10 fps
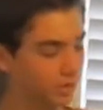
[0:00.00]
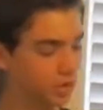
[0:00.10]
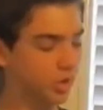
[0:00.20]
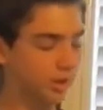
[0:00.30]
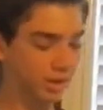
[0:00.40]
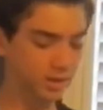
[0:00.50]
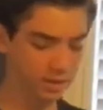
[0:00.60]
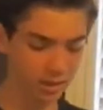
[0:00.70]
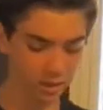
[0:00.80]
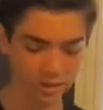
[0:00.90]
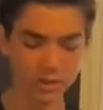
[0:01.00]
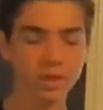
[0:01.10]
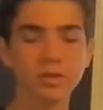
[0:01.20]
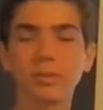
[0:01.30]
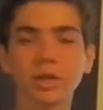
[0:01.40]
this giant container. I
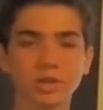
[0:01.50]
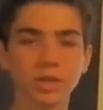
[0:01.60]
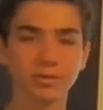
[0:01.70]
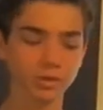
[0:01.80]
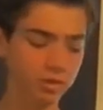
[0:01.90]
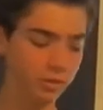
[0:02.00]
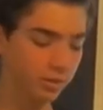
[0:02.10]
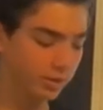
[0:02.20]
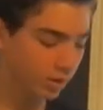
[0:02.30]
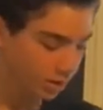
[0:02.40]
still have a bunch left over.